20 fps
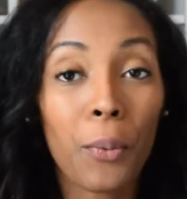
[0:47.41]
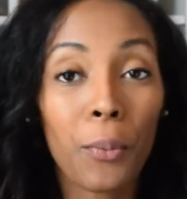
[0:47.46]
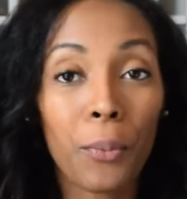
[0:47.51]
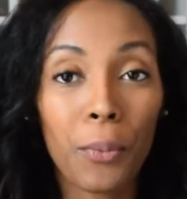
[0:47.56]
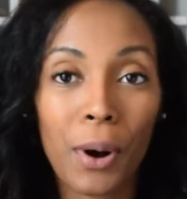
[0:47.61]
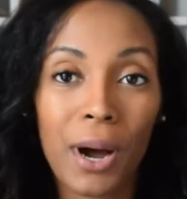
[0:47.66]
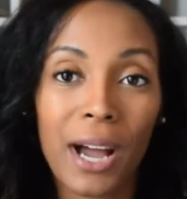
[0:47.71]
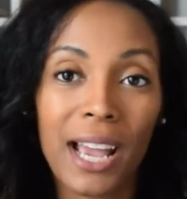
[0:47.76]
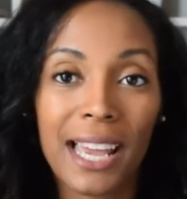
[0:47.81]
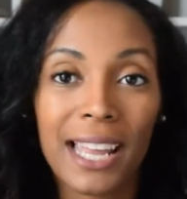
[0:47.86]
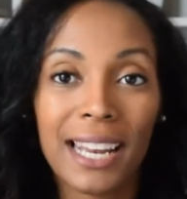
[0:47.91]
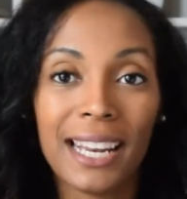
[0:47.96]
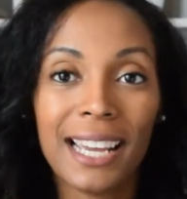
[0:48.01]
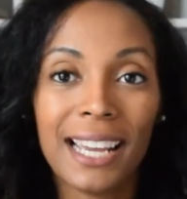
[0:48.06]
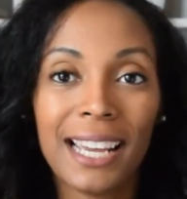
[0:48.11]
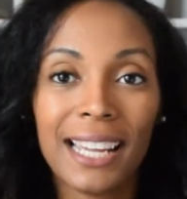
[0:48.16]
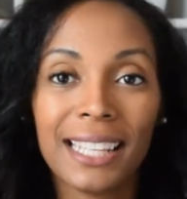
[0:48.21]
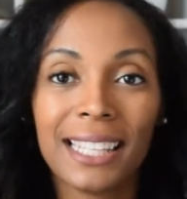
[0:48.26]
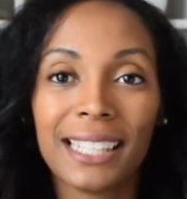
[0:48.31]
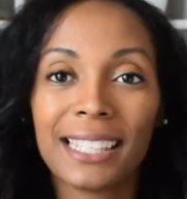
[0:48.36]
One,
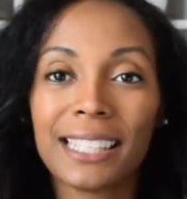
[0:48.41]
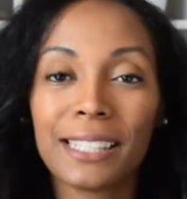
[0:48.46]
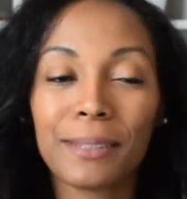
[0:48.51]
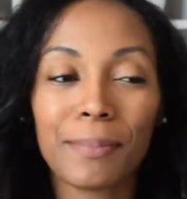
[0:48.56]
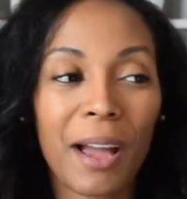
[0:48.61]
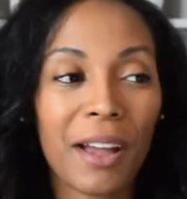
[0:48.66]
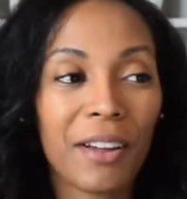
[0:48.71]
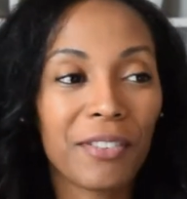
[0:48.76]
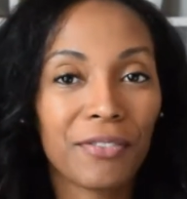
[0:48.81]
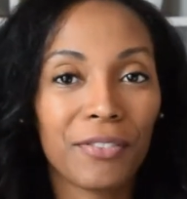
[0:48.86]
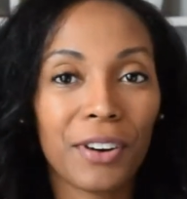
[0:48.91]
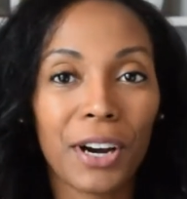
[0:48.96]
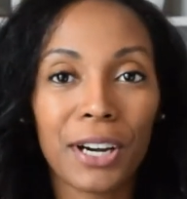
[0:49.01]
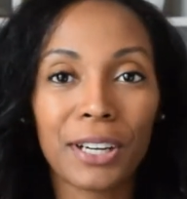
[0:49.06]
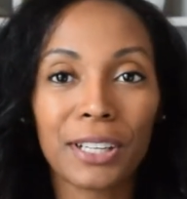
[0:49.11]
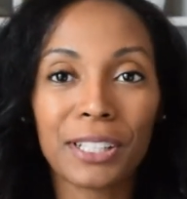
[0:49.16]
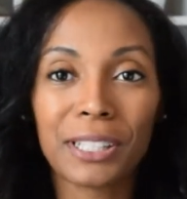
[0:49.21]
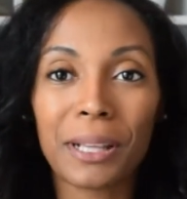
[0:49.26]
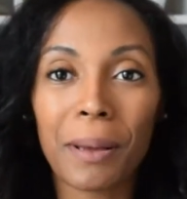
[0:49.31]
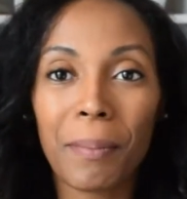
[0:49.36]
this is my
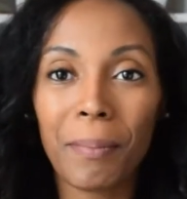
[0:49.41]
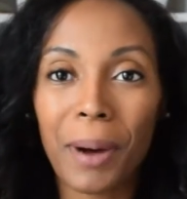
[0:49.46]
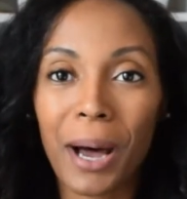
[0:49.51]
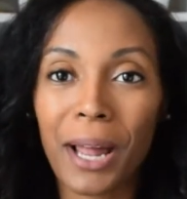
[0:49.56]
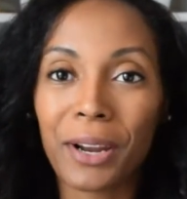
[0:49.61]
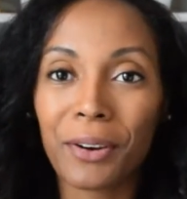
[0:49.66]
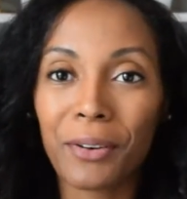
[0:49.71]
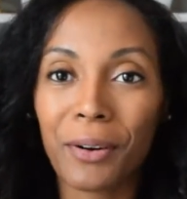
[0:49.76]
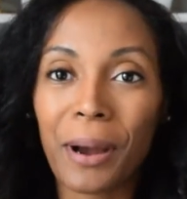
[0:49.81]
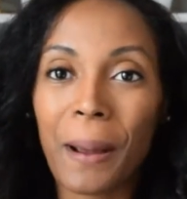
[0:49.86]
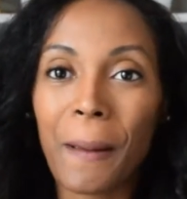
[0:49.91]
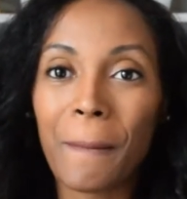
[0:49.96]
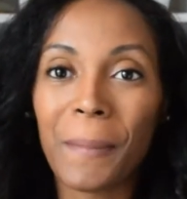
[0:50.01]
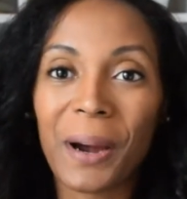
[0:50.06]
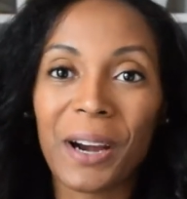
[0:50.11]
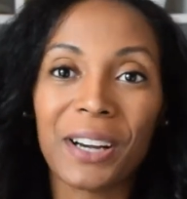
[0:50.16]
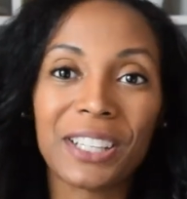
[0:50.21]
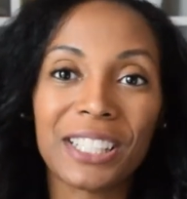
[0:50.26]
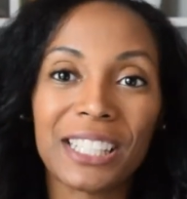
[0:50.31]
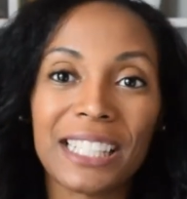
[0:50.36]
first Monogram
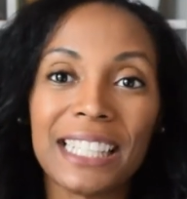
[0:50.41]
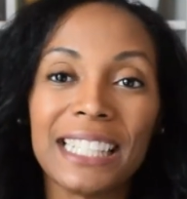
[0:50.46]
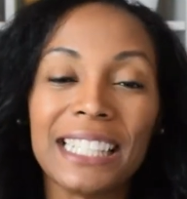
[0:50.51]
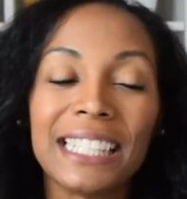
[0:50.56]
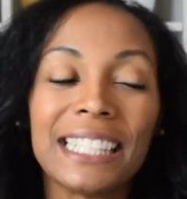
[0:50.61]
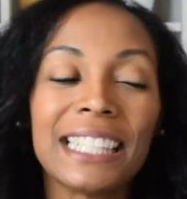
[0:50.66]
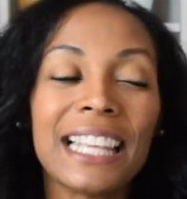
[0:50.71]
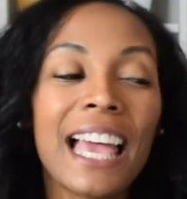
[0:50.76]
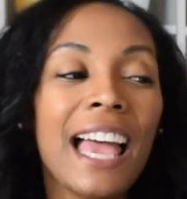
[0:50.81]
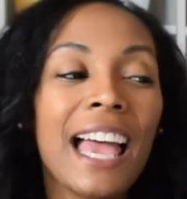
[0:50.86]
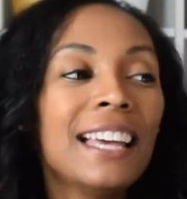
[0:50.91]
purchase.